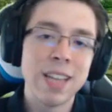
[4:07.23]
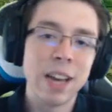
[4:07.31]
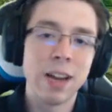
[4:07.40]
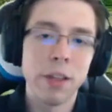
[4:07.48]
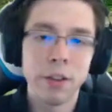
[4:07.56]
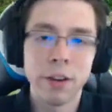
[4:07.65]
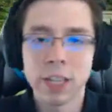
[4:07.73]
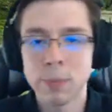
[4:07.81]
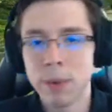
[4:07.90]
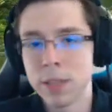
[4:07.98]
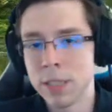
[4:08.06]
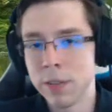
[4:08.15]
yet another
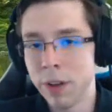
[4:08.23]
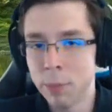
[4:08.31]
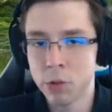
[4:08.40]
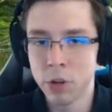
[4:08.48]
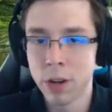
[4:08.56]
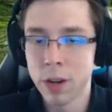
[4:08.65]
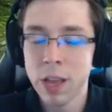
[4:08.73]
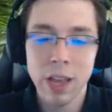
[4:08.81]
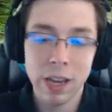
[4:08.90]
expensive option